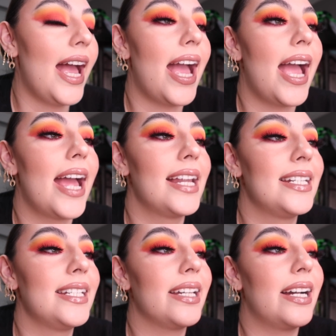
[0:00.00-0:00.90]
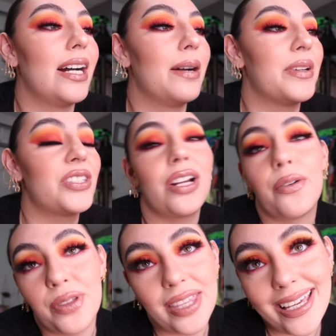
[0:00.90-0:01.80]
and I started
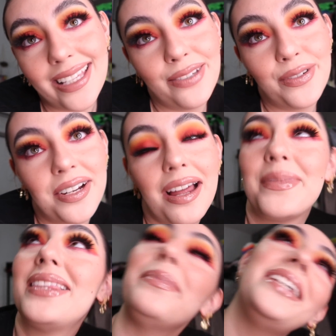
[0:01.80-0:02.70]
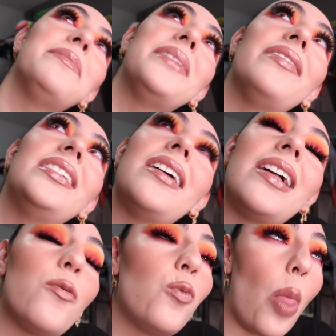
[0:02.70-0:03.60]
out with the easy one. I'm in the medium level.
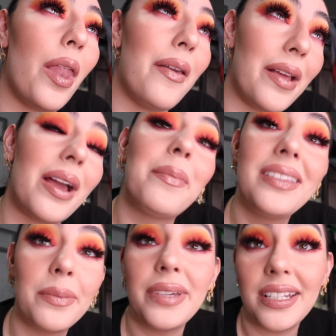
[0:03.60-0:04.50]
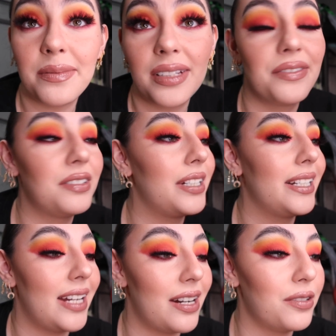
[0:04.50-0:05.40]
I'm in the medium level
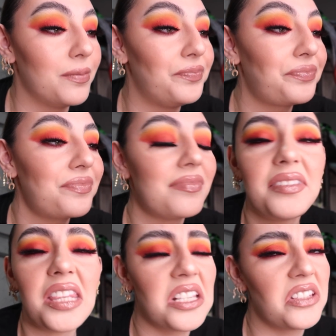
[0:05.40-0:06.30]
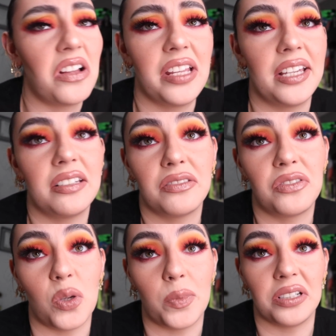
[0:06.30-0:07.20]
right now. It's not like
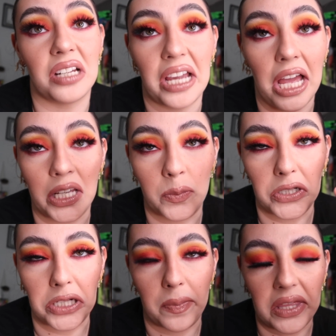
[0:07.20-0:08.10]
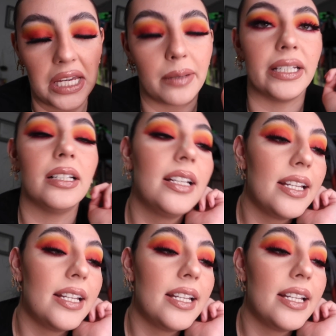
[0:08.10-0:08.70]
super like expert type of thing, but